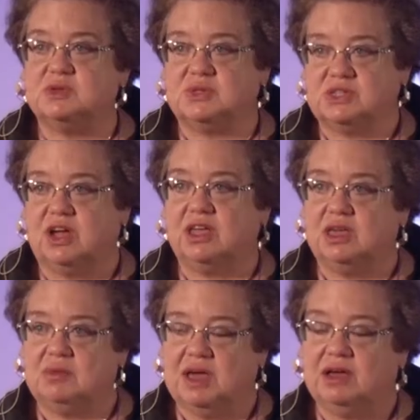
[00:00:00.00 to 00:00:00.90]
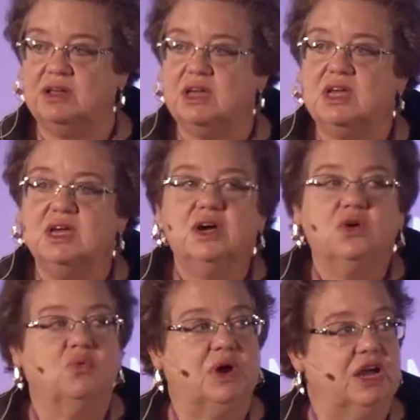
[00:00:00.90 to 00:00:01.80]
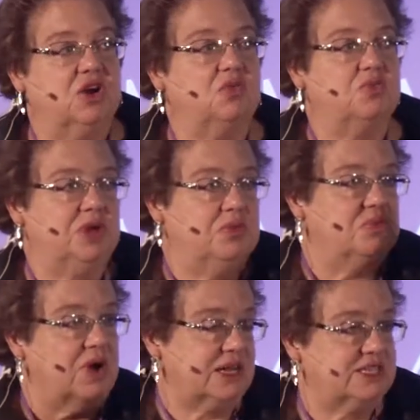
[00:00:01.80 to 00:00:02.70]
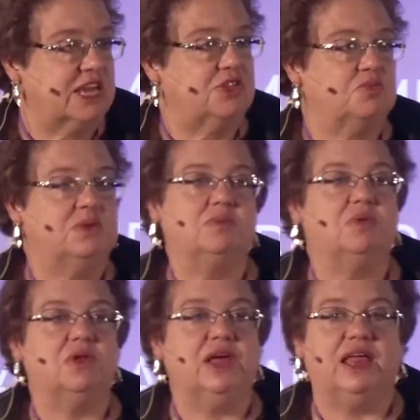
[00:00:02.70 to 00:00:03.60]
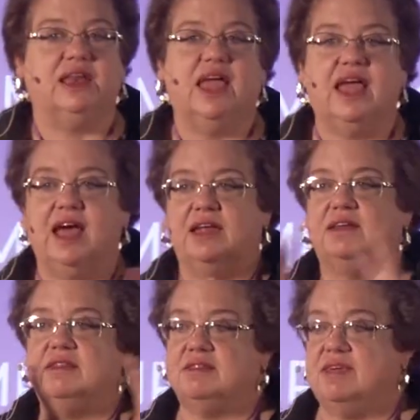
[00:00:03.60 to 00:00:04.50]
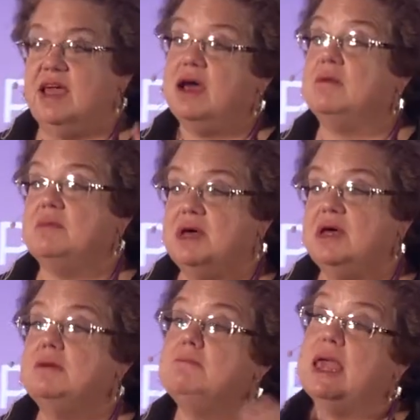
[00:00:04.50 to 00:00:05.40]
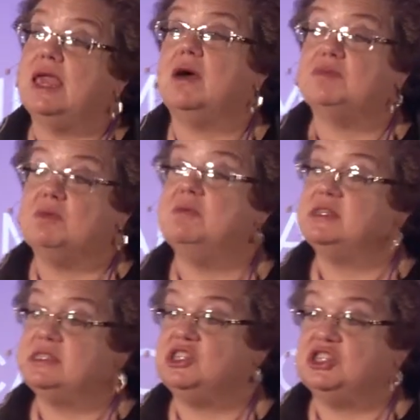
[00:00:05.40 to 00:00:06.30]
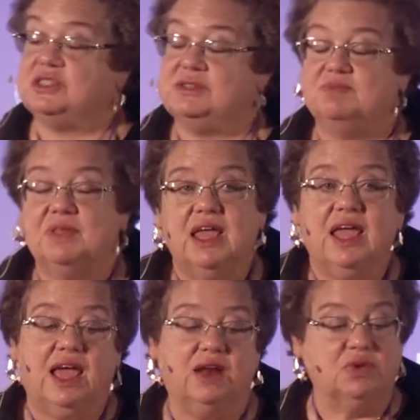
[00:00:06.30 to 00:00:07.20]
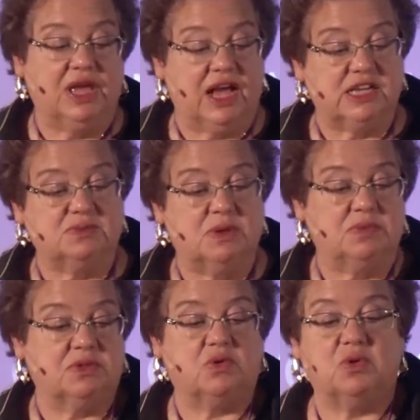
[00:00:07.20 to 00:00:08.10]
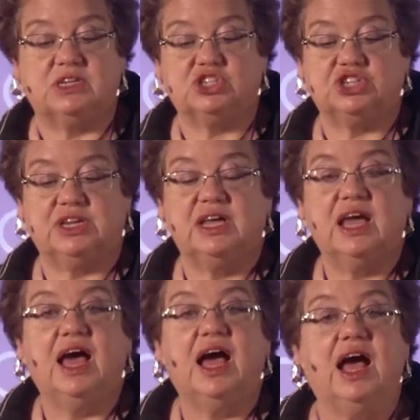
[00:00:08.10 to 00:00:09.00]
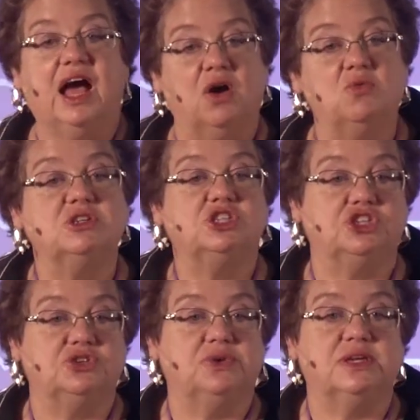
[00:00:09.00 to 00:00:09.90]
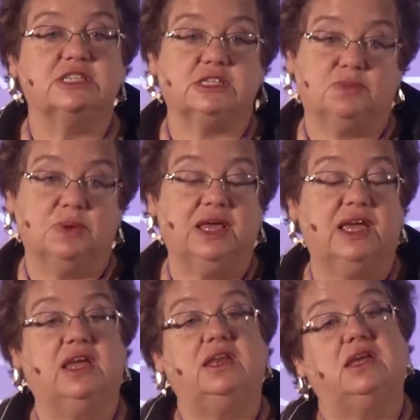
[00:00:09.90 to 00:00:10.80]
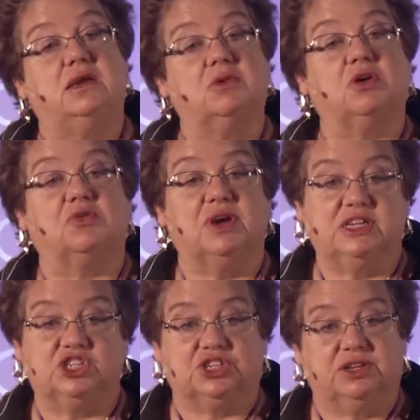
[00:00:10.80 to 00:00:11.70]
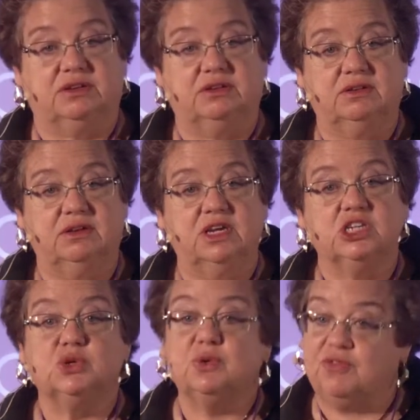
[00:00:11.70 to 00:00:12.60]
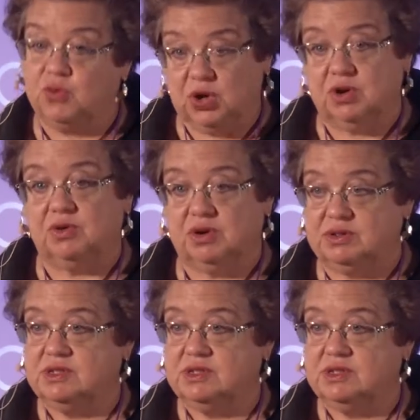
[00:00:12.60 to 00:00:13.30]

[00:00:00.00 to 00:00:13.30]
was talking about, where we brought together people and had them make up the messages. And we asked people the question how would you explain immigration to a four year old?